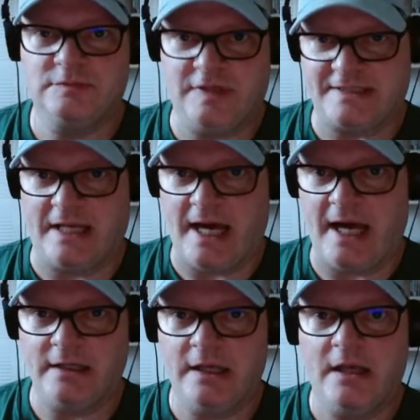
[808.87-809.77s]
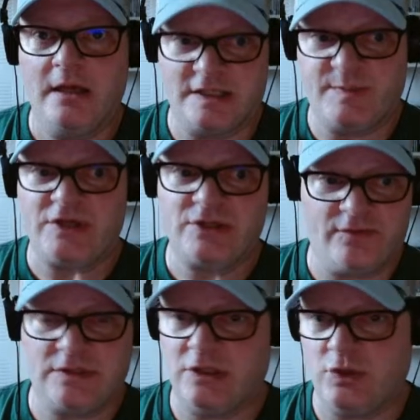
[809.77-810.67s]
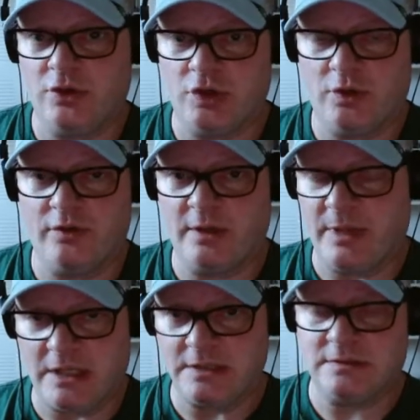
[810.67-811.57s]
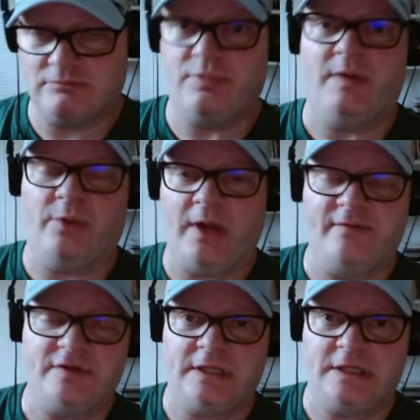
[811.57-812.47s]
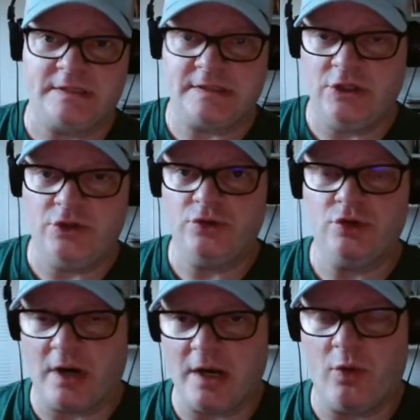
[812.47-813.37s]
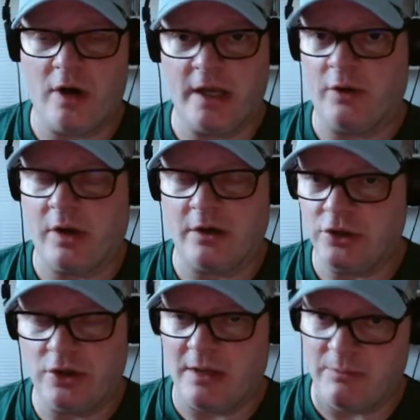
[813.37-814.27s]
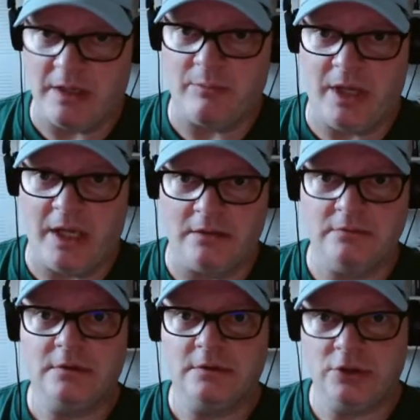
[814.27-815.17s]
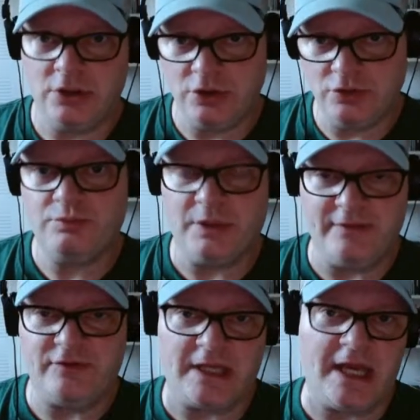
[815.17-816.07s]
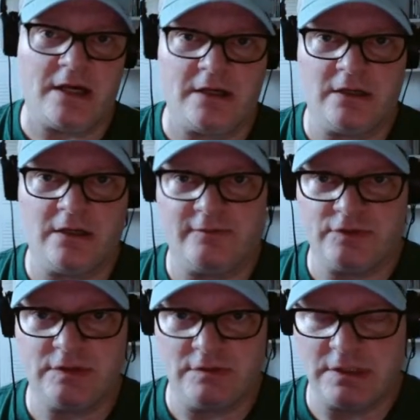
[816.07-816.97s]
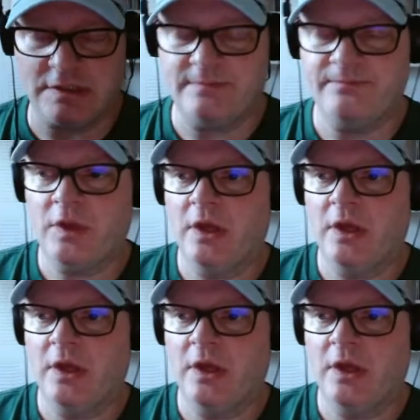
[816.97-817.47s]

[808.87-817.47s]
does a lot, especially if it's the door to door thing, because people obviously can see you. You're out walking around. You're not being paid. You believe in the candidate enough to do this.